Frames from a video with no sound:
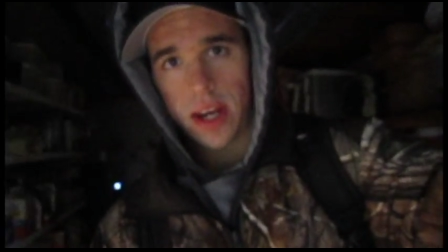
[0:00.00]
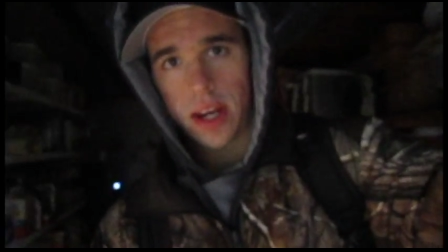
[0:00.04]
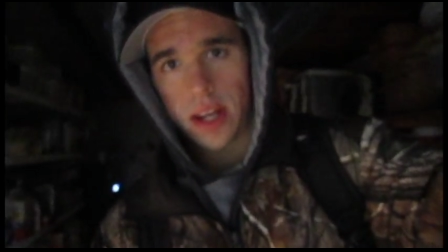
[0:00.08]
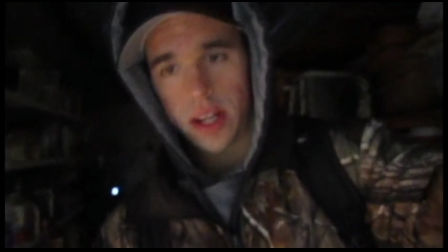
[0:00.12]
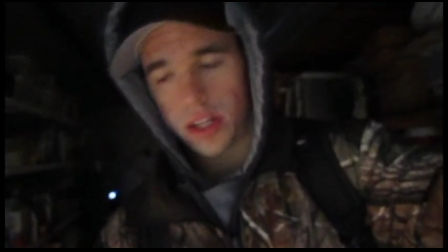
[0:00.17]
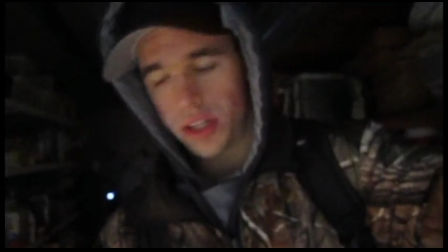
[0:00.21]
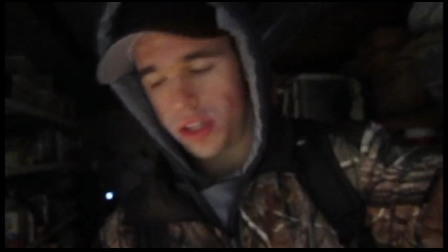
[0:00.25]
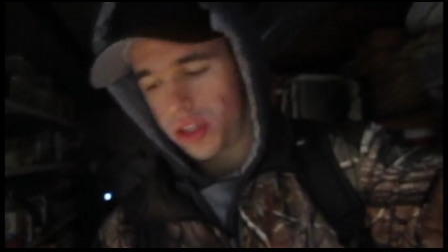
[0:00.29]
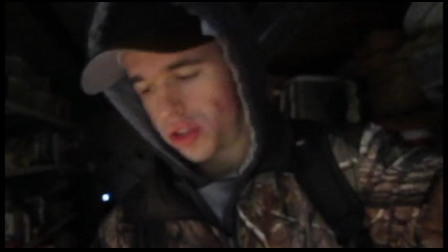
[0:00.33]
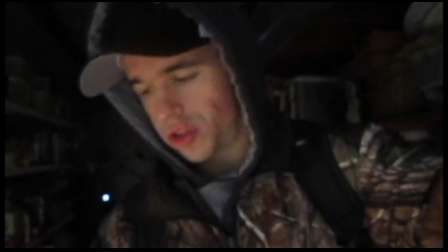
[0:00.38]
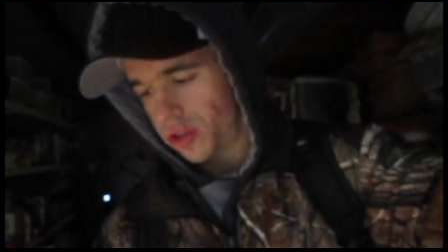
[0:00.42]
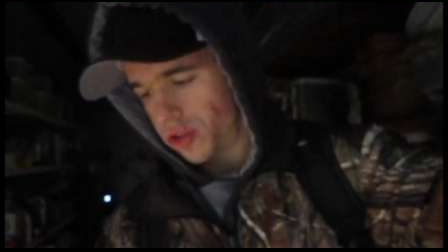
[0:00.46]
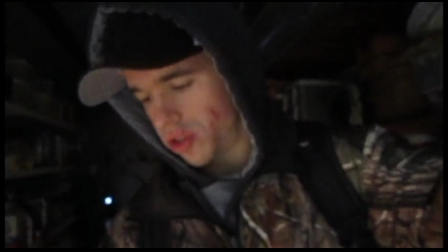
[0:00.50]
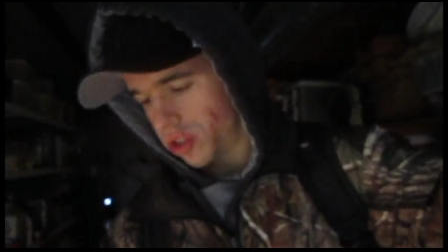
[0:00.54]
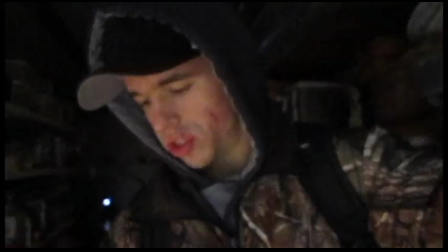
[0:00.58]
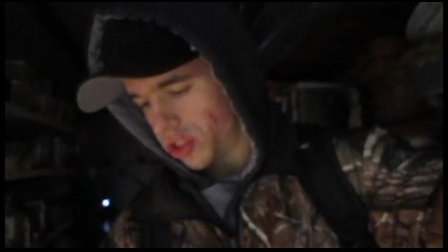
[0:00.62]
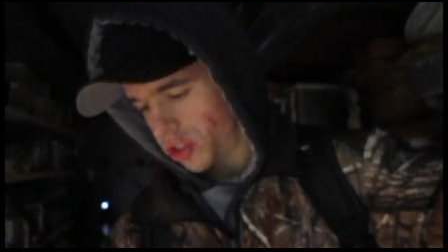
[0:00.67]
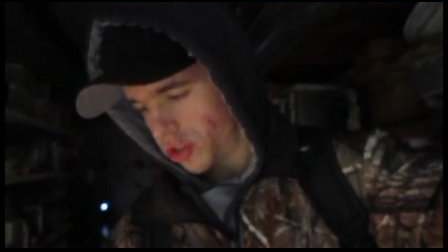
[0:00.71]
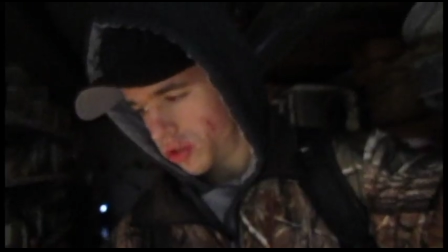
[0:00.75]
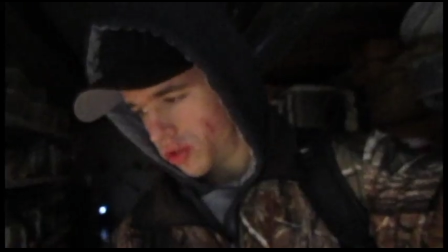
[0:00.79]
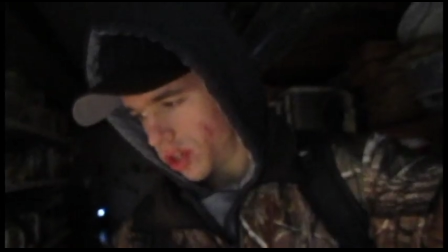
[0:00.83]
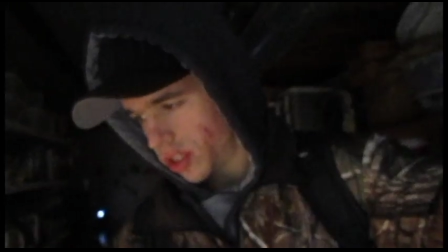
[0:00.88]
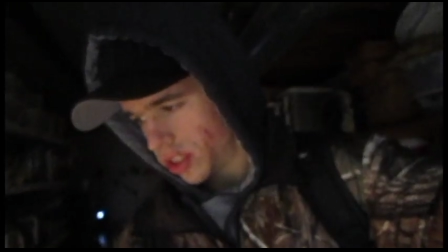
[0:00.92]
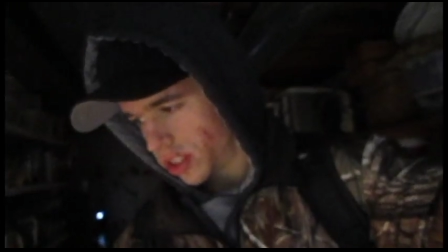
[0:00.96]
it just
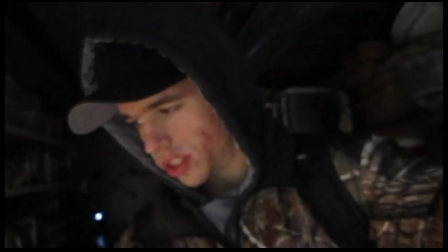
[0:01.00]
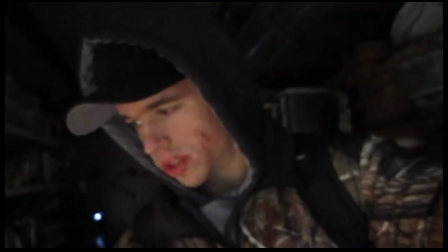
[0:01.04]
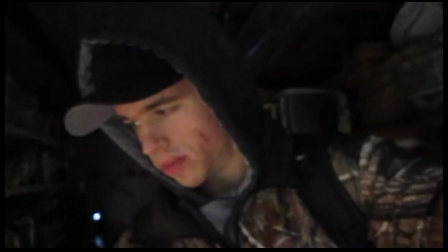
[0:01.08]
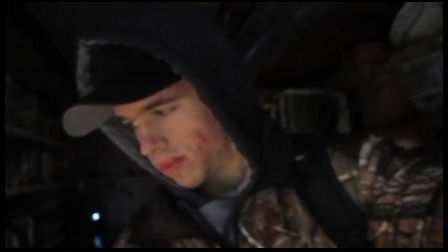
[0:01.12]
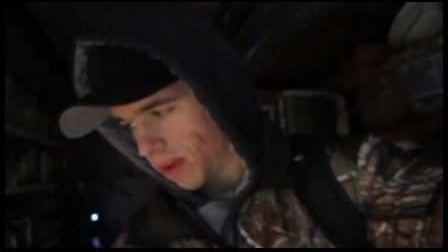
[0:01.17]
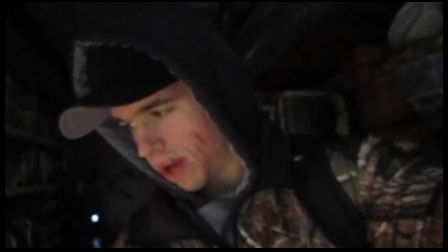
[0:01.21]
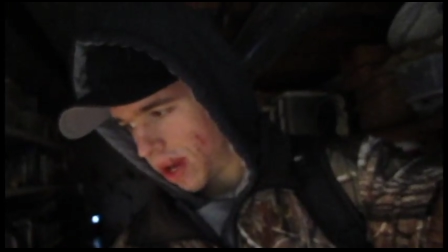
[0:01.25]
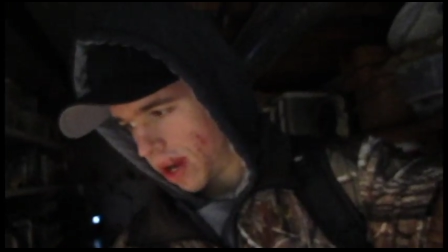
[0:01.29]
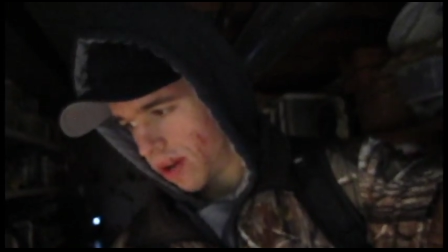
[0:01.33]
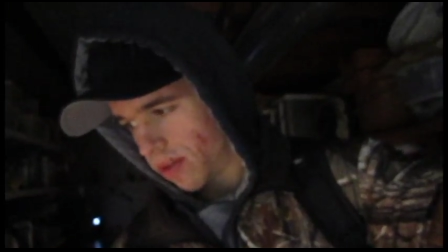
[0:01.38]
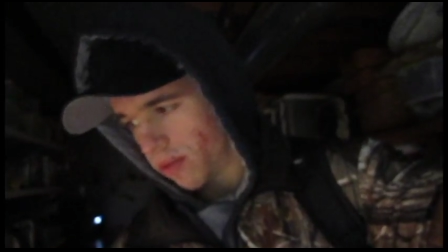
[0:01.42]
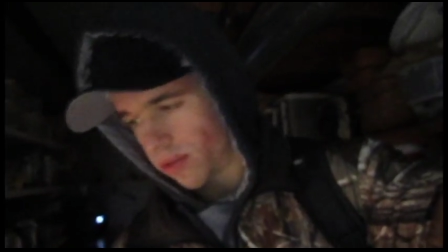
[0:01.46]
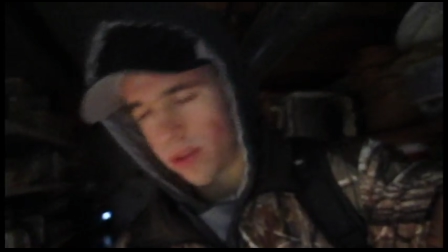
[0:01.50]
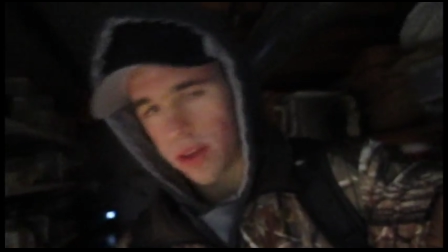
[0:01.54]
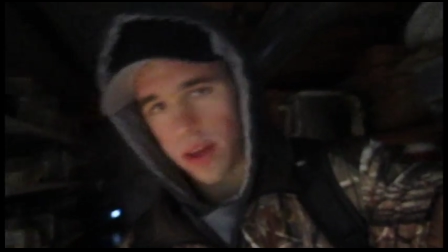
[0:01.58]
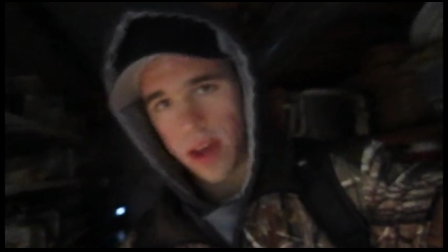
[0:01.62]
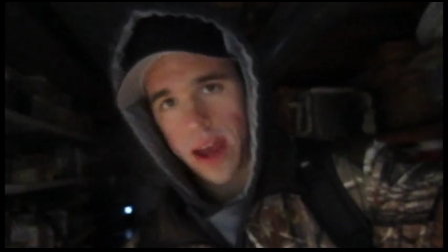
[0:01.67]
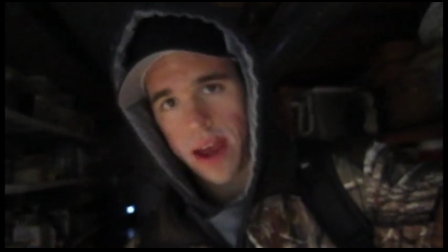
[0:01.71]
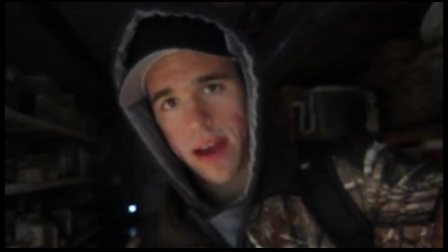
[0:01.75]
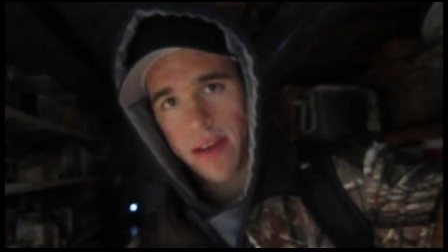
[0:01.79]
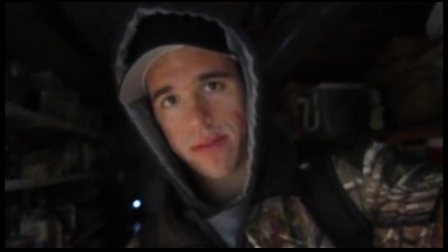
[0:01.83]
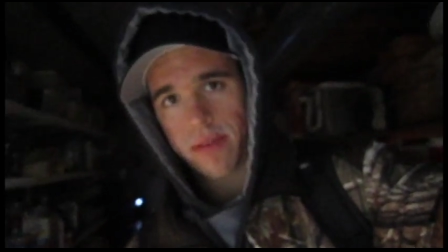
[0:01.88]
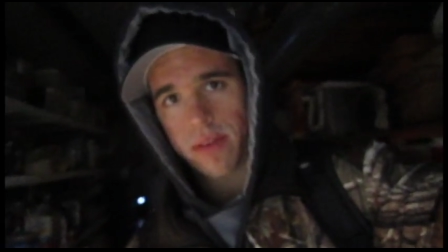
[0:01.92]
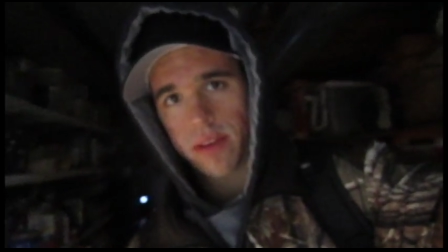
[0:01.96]
stresses me out to
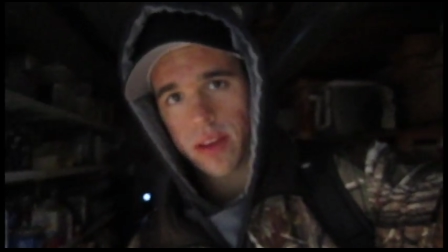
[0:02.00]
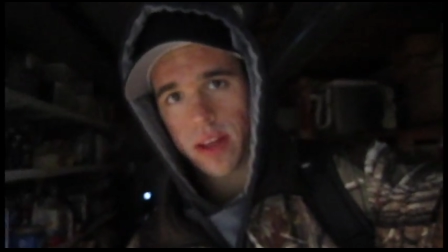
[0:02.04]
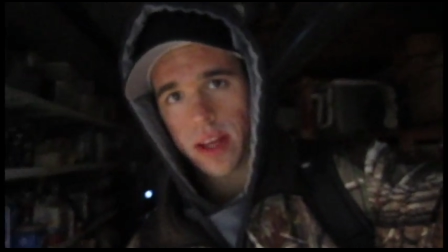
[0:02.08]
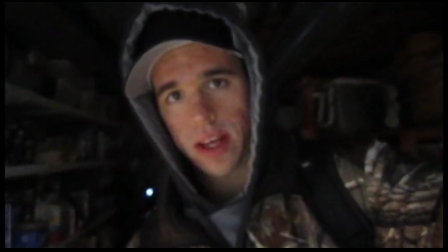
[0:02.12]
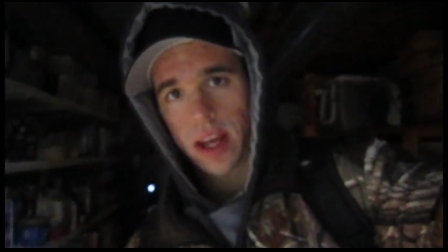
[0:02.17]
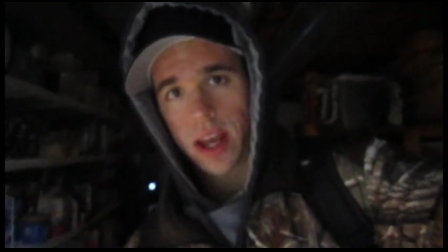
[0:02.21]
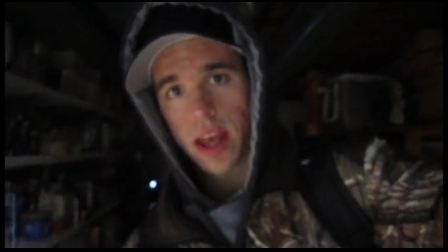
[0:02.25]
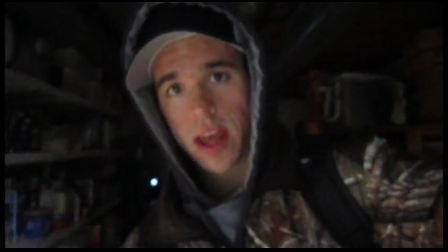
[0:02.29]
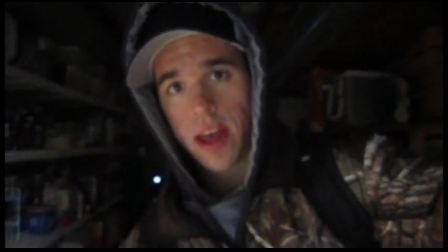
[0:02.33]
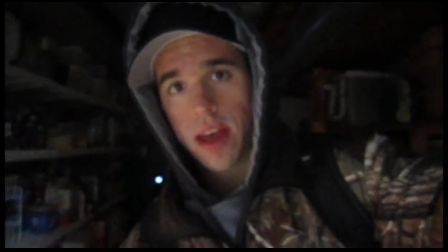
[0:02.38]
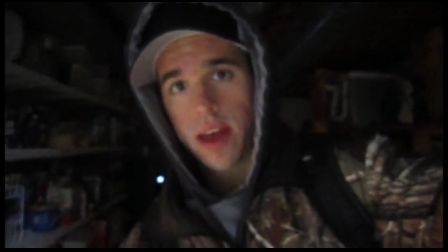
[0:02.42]
have to like